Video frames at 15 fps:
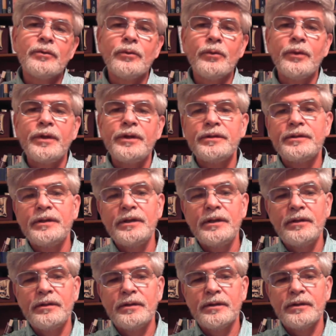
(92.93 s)
we see
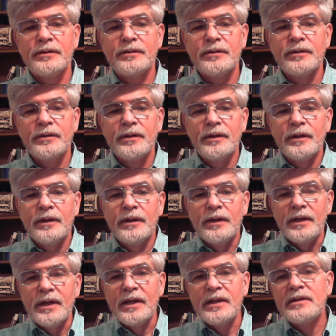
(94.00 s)
this
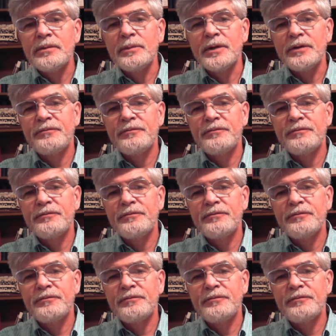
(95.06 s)
intimate